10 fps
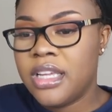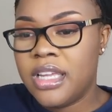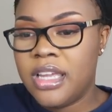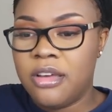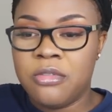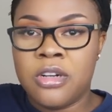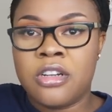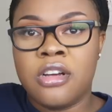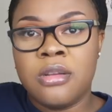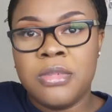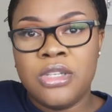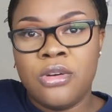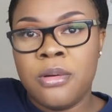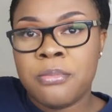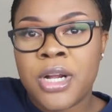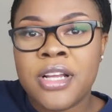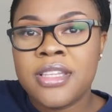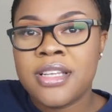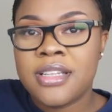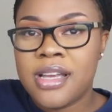and we're going to be doing
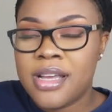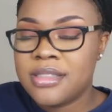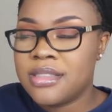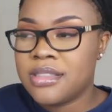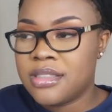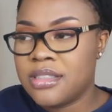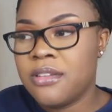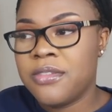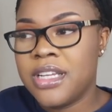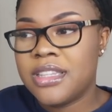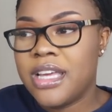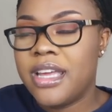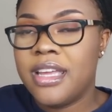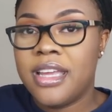birthing classes and stuff like that.